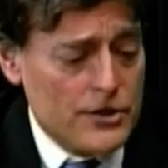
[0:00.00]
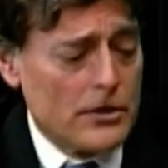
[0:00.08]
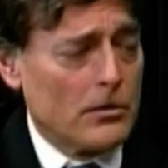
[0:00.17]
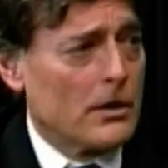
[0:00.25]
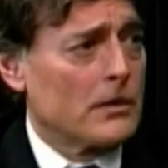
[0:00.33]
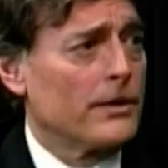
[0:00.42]
to
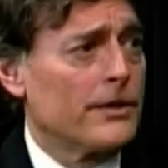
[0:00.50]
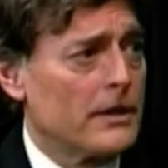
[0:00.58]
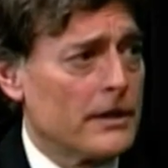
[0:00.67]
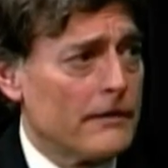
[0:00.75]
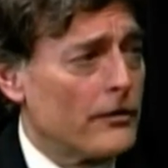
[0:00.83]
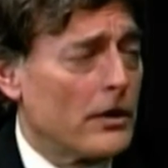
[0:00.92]
work with her
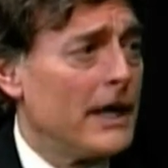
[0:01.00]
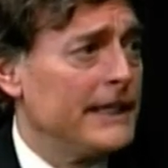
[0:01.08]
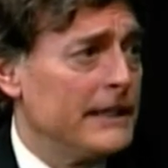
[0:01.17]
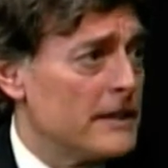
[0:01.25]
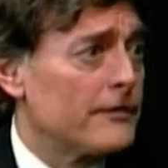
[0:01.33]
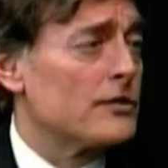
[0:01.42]
in a variety
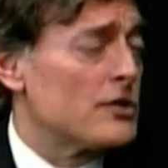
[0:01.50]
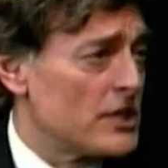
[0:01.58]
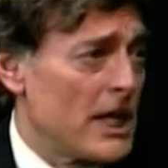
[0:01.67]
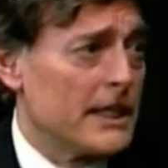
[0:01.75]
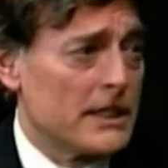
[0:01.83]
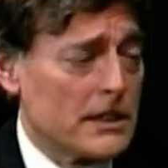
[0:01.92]
of different
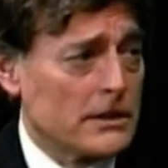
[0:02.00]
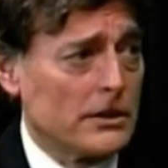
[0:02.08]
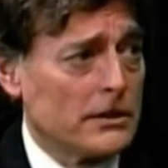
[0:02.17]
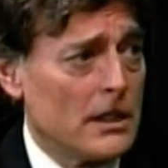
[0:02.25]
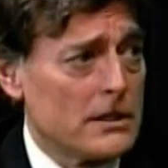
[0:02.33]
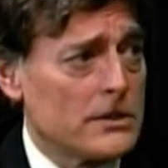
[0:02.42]
settings at the
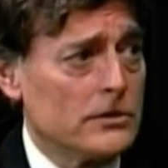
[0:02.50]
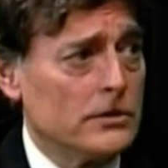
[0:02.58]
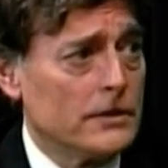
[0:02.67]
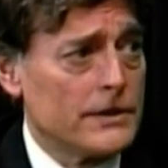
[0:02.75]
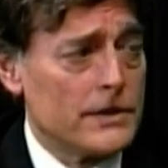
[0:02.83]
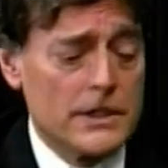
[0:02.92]
law school,
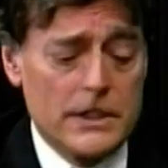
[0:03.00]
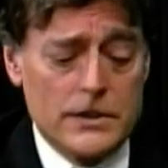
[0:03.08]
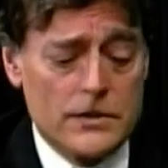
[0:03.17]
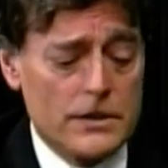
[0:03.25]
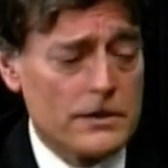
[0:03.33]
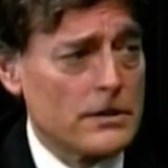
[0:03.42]
right. and she is
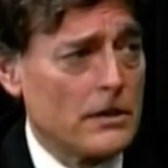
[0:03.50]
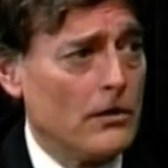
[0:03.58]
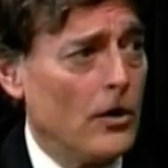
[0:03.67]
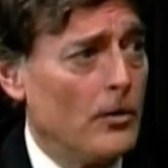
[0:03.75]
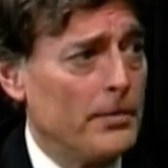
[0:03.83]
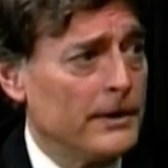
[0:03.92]
just so open,